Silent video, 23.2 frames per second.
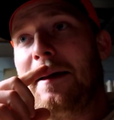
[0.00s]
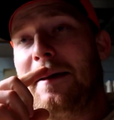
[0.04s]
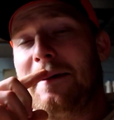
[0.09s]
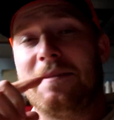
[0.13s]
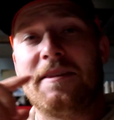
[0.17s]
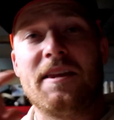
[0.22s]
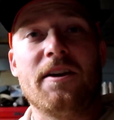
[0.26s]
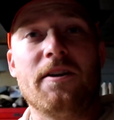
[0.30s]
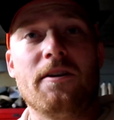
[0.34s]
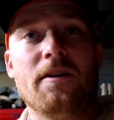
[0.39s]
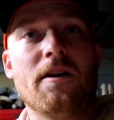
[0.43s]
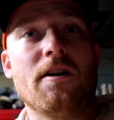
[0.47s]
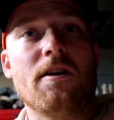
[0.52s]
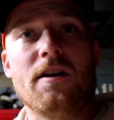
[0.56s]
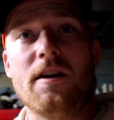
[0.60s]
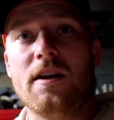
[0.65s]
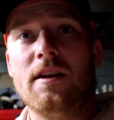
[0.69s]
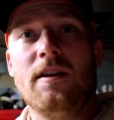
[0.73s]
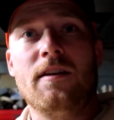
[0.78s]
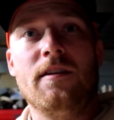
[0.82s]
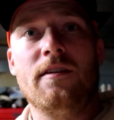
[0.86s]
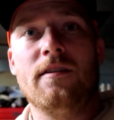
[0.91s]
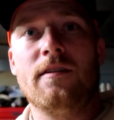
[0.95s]
They're
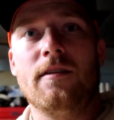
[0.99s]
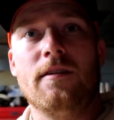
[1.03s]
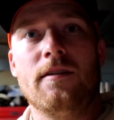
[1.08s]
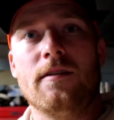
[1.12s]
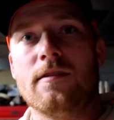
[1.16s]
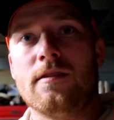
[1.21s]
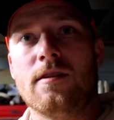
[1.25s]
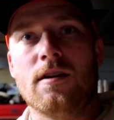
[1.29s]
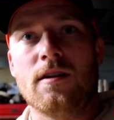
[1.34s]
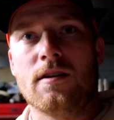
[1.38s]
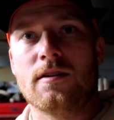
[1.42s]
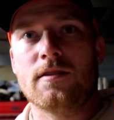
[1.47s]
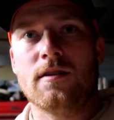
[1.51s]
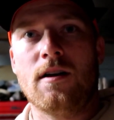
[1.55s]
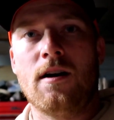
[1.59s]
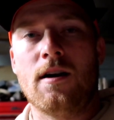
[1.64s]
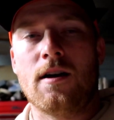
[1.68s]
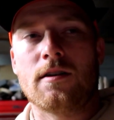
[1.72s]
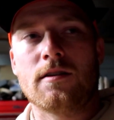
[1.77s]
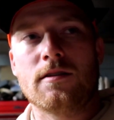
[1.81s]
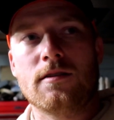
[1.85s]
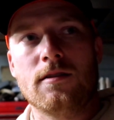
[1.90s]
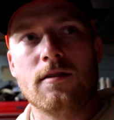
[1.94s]
in the
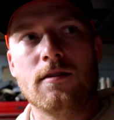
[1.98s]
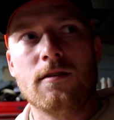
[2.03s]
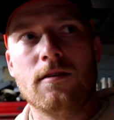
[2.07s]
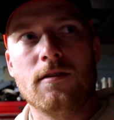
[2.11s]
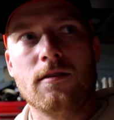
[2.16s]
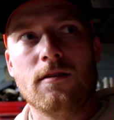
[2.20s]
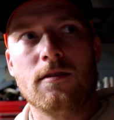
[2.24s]
exhaust